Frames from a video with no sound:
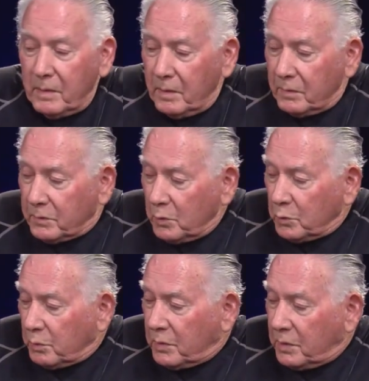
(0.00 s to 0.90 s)
Excuse
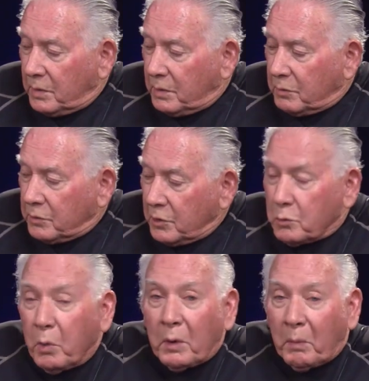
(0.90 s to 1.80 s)
me,
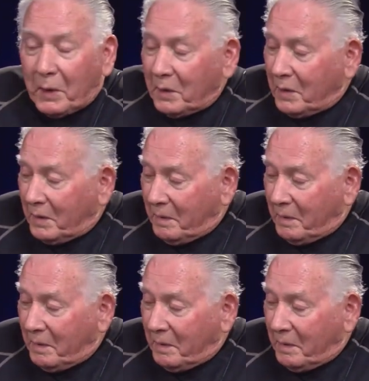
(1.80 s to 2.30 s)
just 1 minute.